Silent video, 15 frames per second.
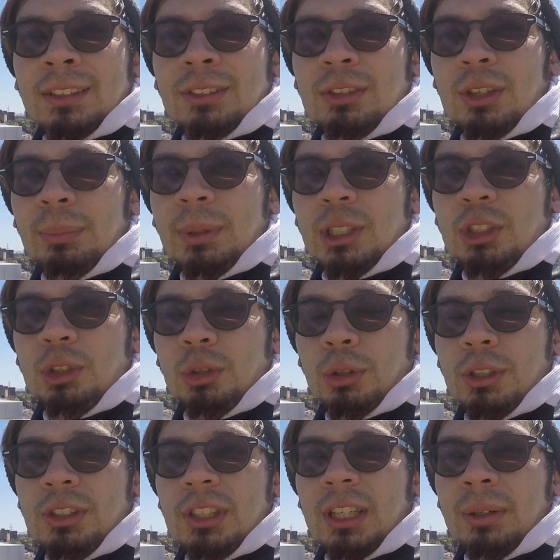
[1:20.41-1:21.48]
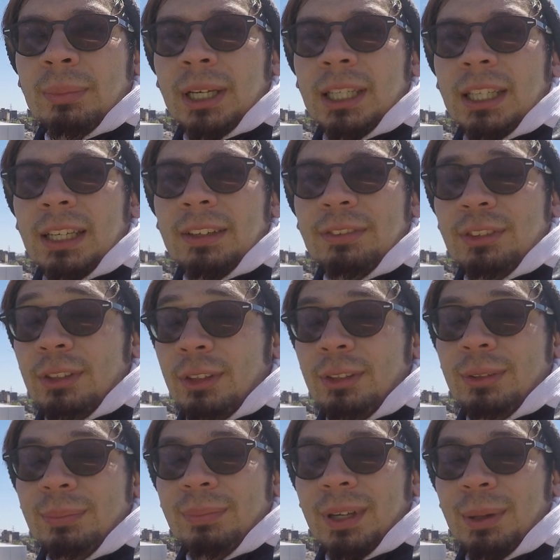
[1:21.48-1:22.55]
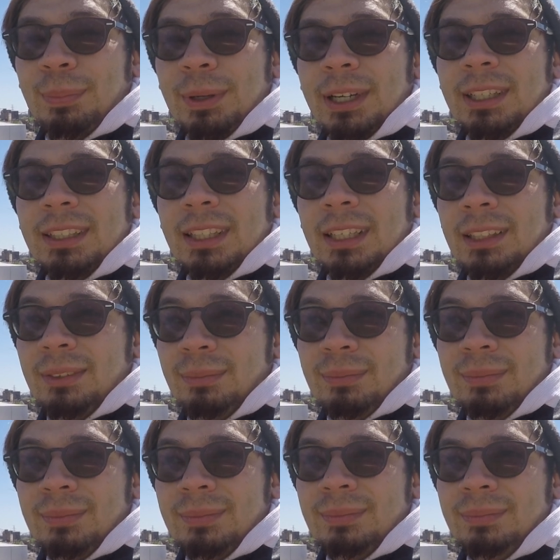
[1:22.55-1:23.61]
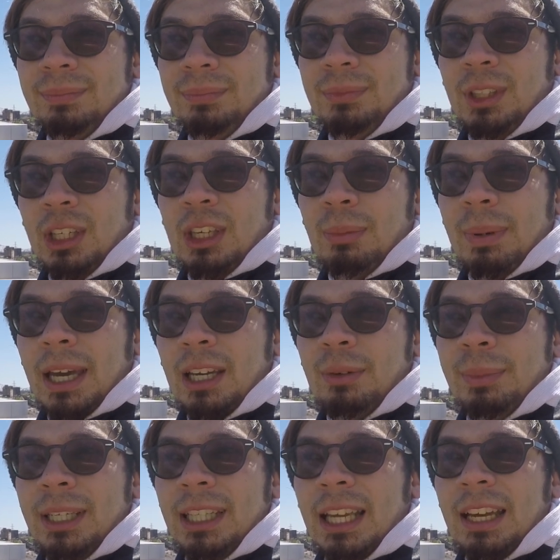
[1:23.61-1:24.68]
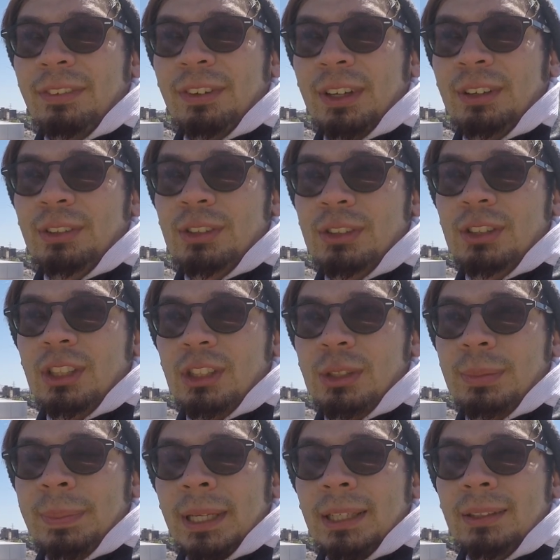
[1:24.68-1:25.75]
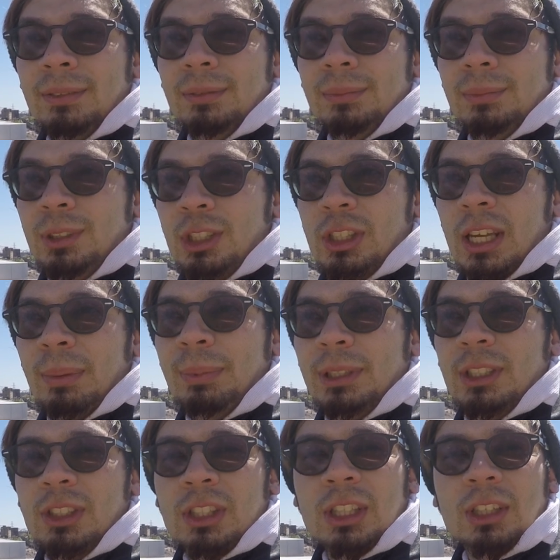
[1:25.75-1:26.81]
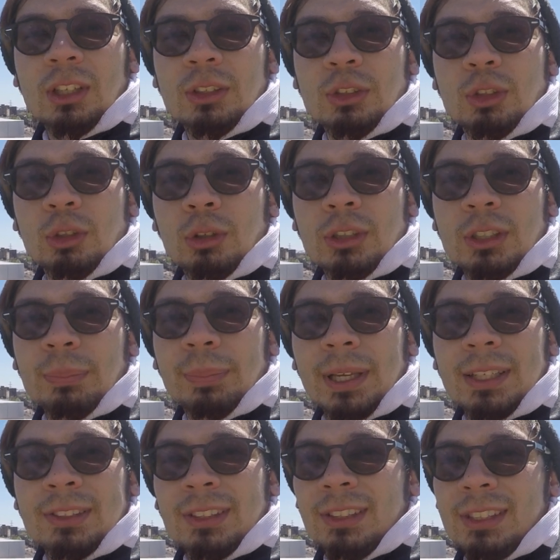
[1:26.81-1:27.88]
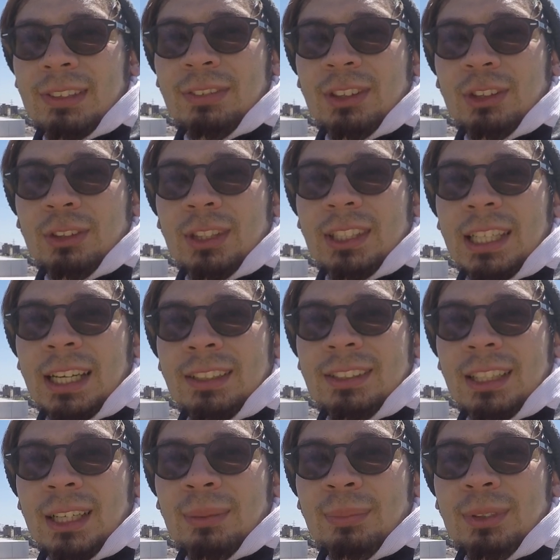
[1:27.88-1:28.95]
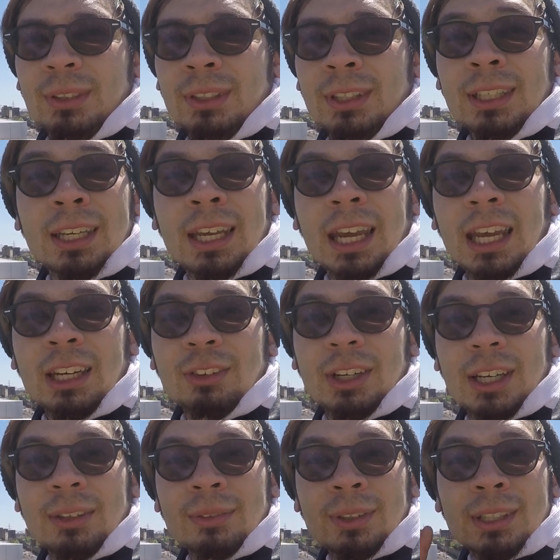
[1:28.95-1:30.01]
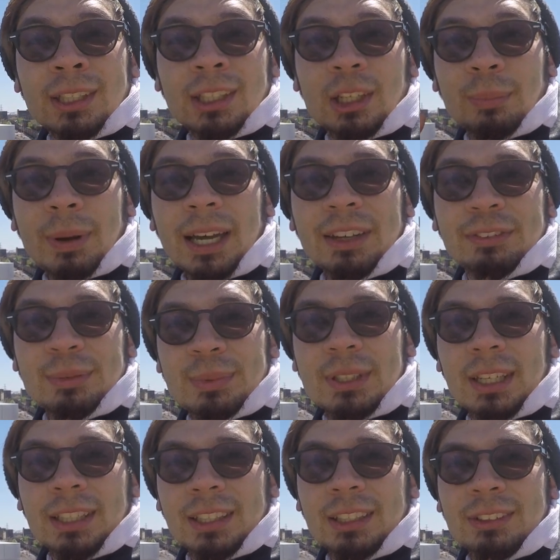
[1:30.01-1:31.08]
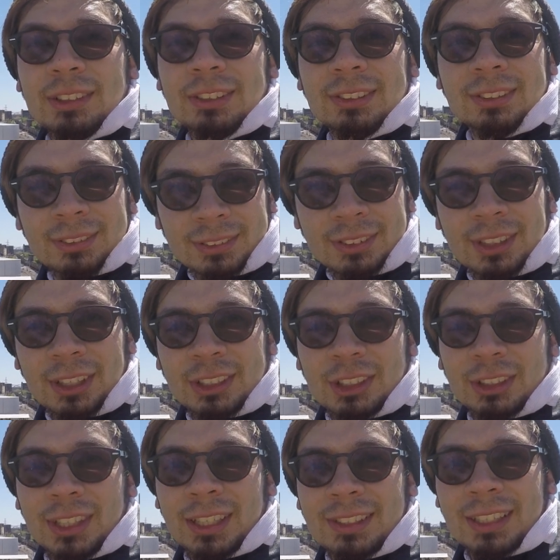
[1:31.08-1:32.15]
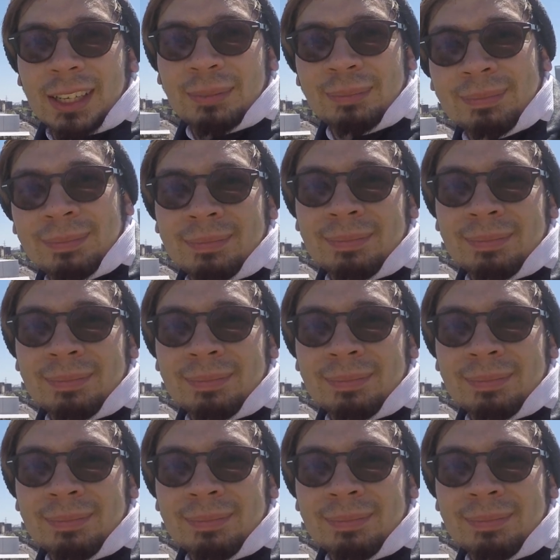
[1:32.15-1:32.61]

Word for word: so much joy set in my life. So I pray that looking back on my life, I was just be just able to see those joys and blessings even through the down times. Anyway, goodbye from St. Louis. Talk to you next time.